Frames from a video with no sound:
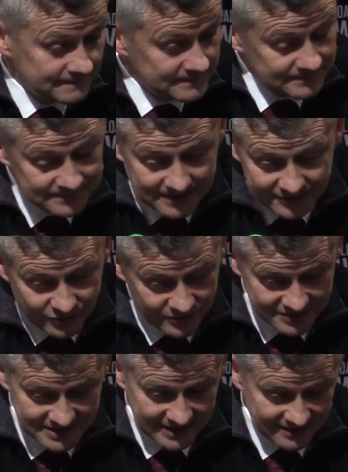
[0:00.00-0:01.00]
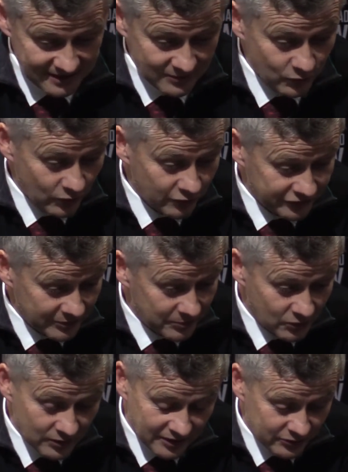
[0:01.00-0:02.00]
Yeah, you can say that. Off the
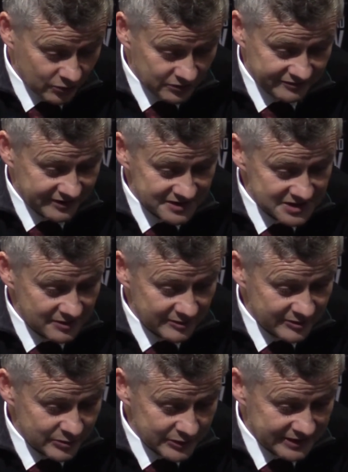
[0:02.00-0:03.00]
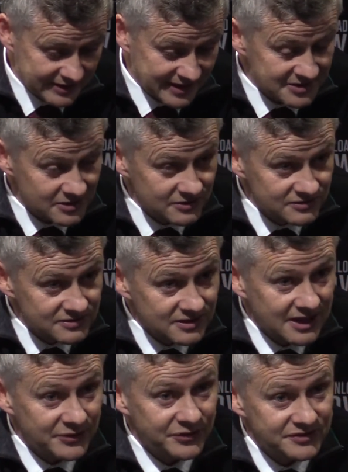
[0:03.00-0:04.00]
ball, I thought defensively we did excellent,
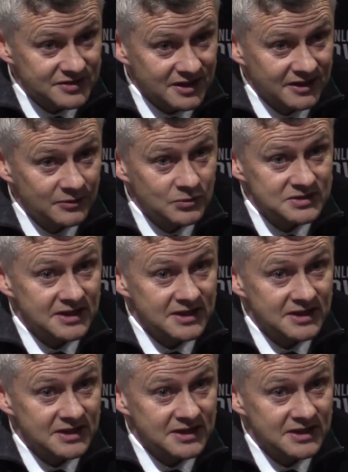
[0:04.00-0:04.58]
counter-attacking